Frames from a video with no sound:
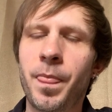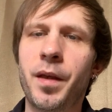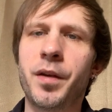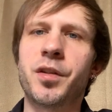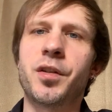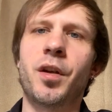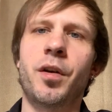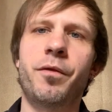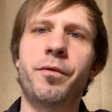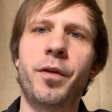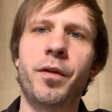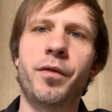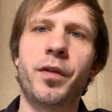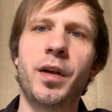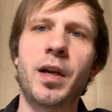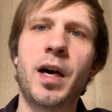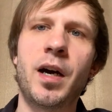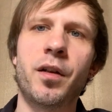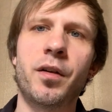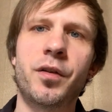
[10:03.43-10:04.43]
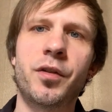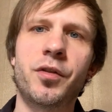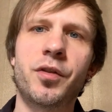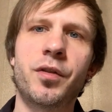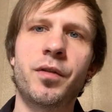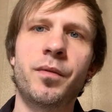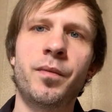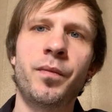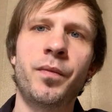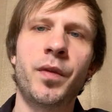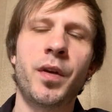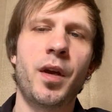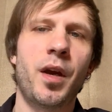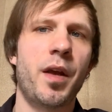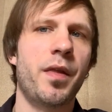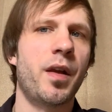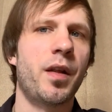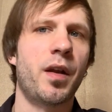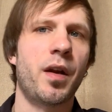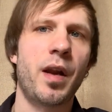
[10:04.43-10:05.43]
instead of $50.
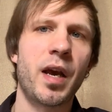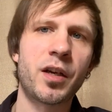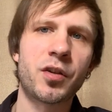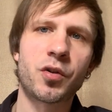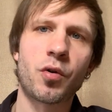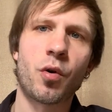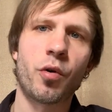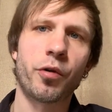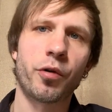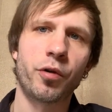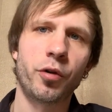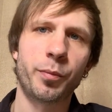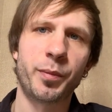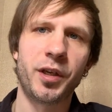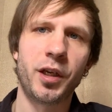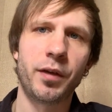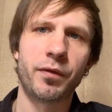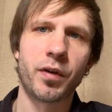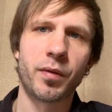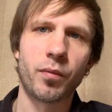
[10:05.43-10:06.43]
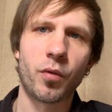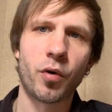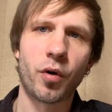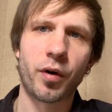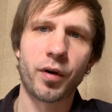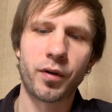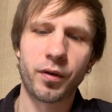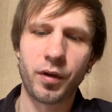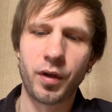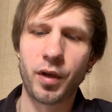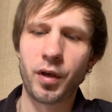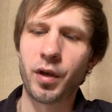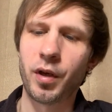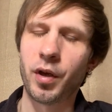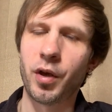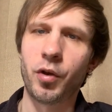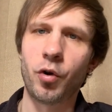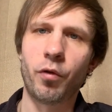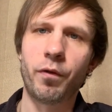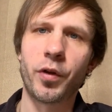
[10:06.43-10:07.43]
And then the next quarter will be even more.
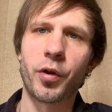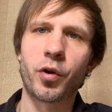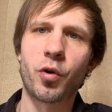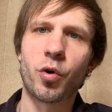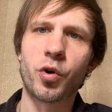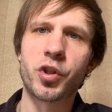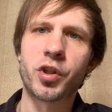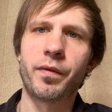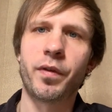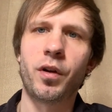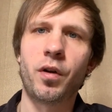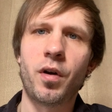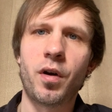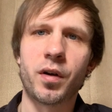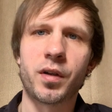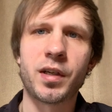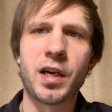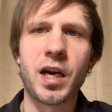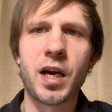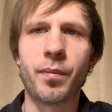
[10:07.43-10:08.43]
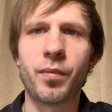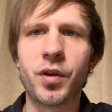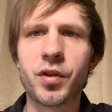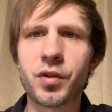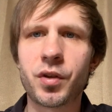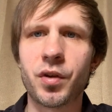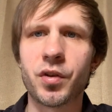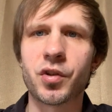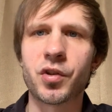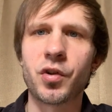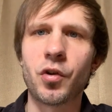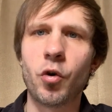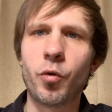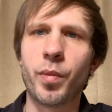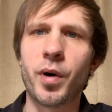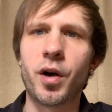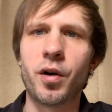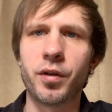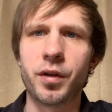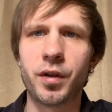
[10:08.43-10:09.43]
And over the course of a long time, this can
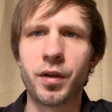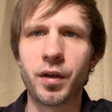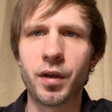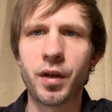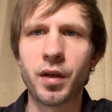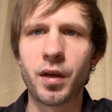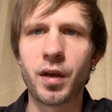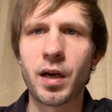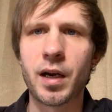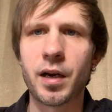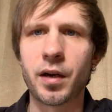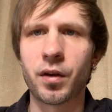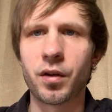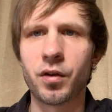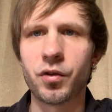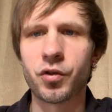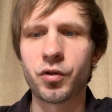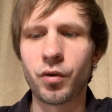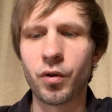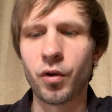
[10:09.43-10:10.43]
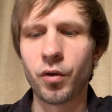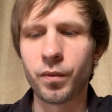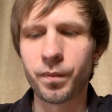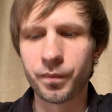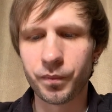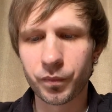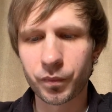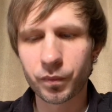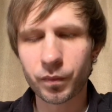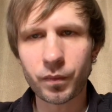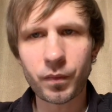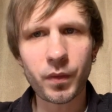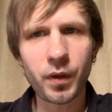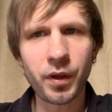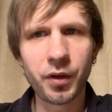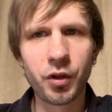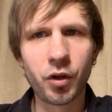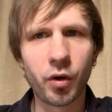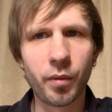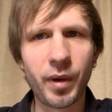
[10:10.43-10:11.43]
snowball and it can get out of control.
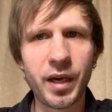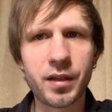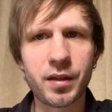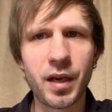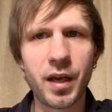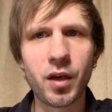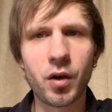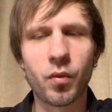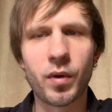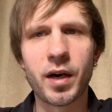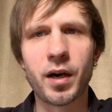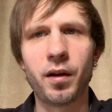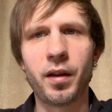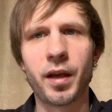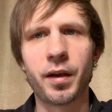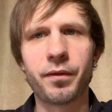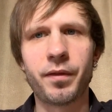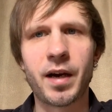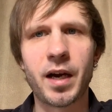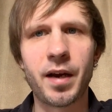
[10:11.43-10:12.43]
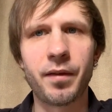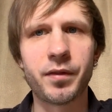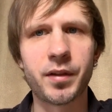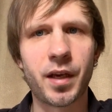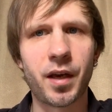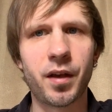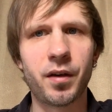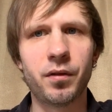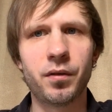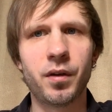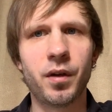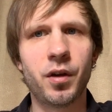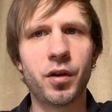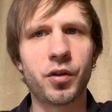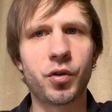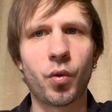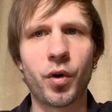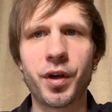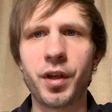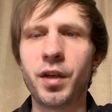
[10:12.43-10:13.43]
It might take a while, like 5, 10,
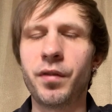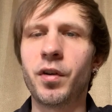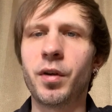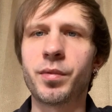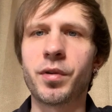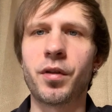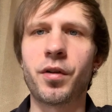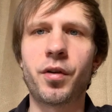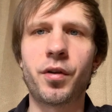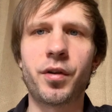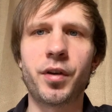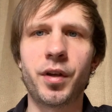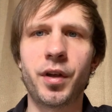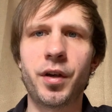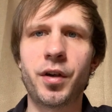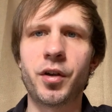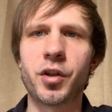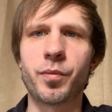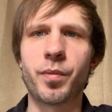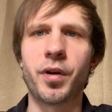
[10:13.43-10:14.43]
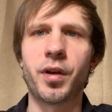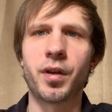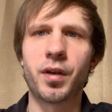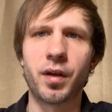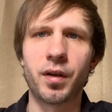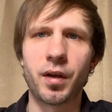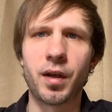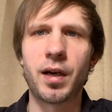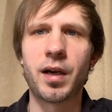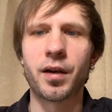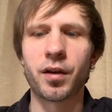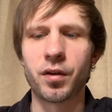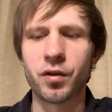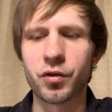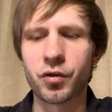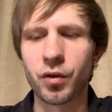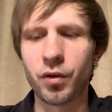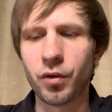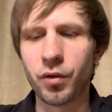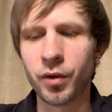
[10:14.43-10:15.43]
20, even up to 30 years, but it can get out of
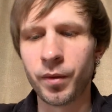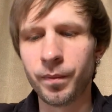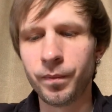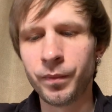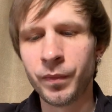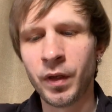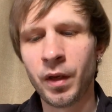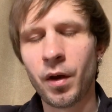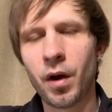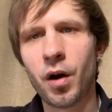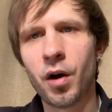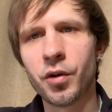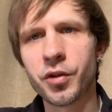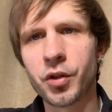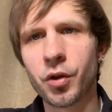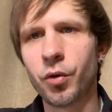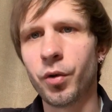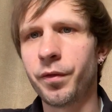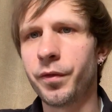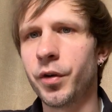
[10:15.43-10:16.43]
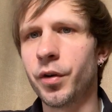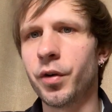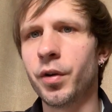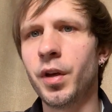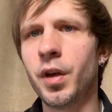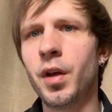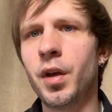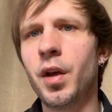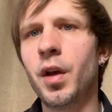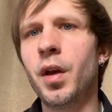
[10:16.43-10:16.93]
control. Also, if you're